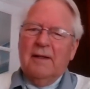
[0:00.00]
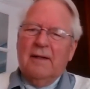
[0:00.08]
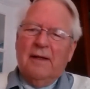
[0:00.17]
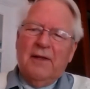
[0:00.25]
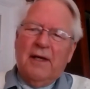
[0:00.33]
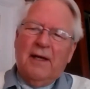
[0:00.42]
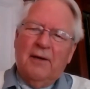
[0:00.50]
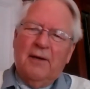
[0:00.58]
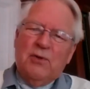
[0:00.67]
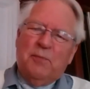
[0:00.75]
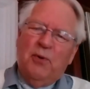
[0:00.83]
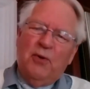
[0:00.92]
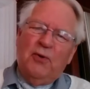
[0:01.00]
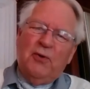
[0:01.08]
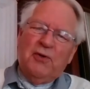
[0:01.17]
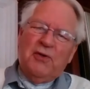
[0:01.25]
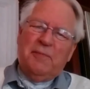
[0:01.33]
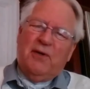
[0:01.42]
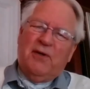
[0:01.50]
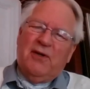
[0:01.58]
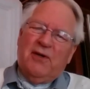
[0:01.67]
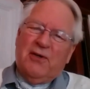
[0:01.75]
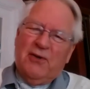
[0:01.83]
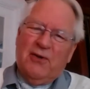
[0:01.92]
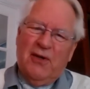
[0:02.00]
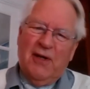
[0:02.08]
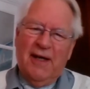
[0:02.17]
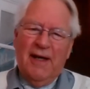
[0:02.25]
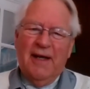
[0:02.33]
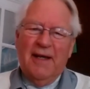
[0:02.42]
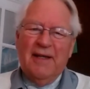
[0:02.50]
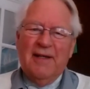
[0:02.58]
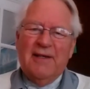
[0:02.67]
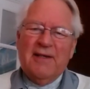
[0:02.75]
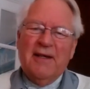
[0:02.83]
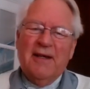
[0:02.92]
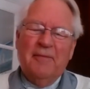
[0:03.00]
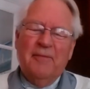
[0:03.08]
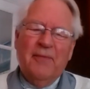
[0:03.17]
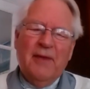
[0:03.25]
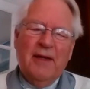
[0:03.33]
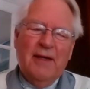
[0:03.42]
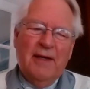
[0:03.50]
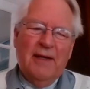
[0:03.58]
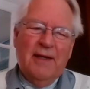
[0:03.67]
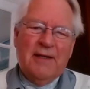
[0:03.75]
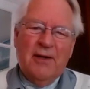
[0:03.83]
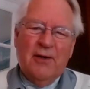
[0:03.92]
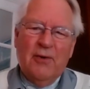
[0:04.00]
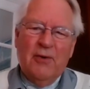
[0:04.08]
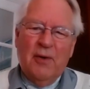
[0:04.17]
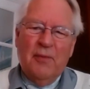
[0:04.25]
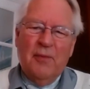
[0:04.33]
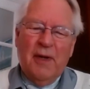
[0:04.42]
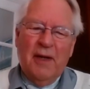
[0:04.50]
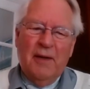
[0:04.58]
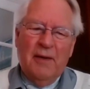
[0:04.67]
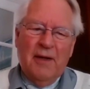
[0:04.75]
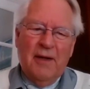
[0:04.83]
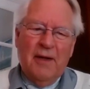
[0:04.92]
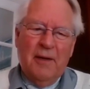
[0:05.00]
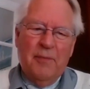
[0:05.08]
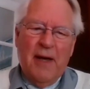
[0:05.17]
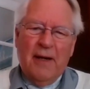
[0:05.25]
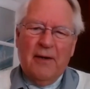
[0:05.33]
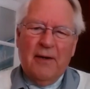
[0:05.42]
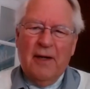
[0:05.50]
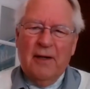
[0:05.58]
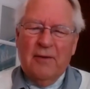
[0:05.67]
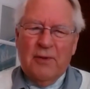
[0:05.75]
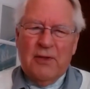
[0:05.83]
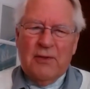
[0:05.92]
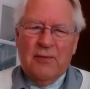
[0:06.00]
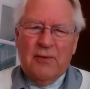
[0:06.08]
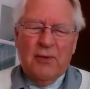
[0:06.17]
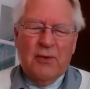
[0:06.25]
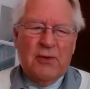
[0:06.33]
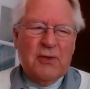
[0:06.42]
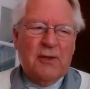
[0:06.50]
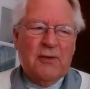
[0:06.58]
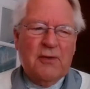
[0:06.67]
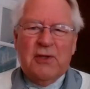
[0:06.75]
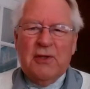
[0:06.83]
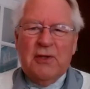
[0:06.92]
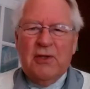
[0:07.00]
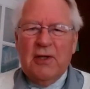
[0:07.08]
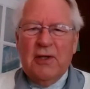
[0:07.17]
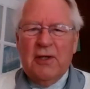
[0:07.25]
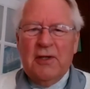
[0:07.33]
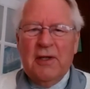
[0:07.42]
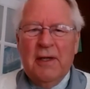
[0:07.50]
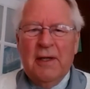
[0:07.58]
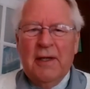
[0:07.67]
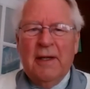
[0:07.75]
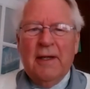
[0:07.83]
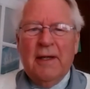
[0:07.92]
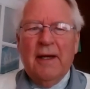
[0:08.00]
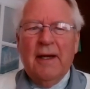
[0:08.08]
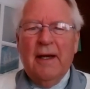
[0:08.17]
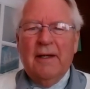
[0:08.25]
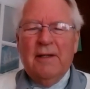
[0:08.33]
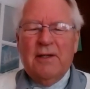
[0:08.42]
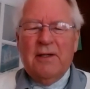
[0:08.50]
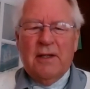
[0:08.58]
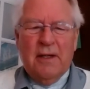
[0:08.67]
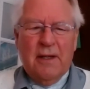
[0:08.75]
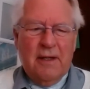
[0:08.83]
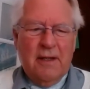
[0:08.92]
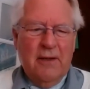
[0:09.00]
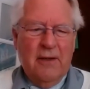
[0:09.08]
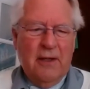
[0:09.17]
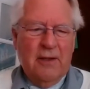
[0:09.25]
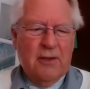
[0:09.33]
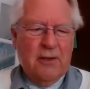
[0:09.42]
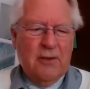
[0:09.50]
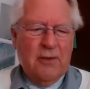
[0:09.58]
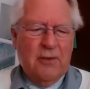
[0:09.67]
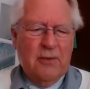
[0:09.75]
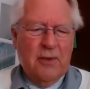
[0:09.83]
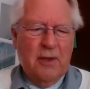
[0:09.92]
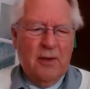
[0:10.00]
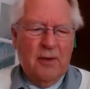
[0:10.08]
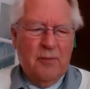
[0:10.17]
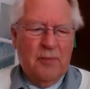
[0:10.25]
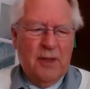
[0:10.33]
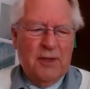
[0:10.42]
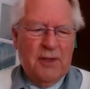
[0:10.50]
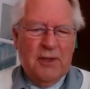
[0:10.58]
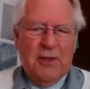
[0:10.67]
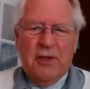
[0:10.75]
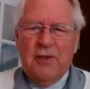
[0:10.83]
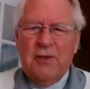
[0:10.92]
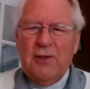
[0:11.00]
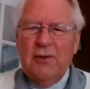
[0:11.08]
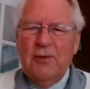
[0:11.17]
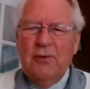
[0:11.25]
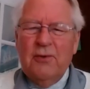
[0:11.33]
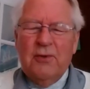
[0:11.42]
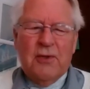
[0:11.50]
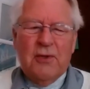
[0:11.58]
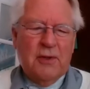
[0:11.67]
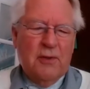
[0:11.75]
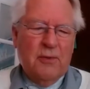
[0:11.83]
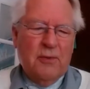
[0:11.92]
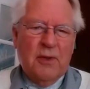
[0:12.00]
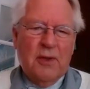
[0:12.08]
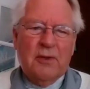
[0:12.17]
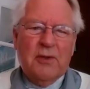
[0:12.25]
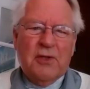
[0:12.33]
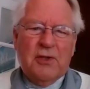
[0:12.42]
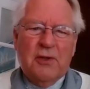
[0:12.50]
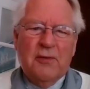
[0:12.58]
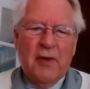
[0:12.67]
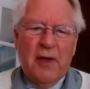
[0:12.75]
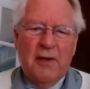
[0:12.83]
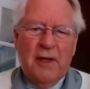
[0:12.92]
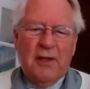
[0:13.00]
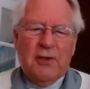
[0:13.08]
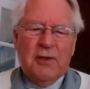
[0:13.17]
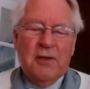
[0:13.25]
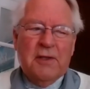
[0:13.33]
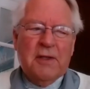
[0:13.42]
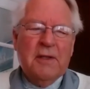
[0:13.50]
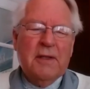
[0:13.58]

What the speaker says: I think I was born spiritual, and so my early background was, of course, the Christian church, and going to British schools that were Christian foundations.